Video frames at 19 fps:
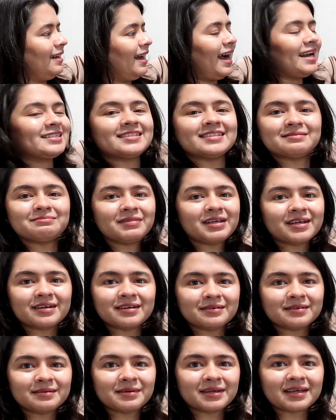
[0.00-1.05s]
I didn't
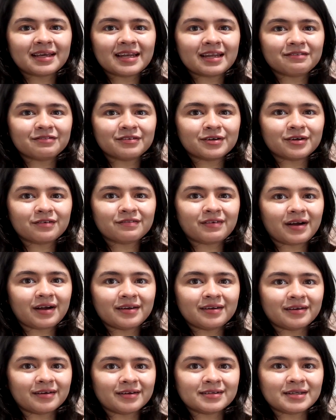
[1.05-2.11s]
make an effort of
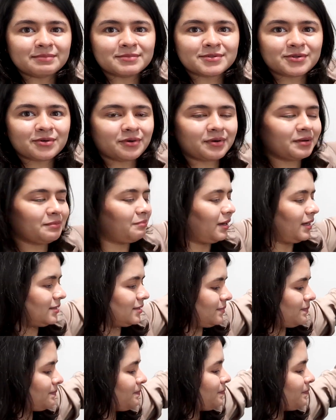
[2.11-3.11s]
finding it, I'm sorry, but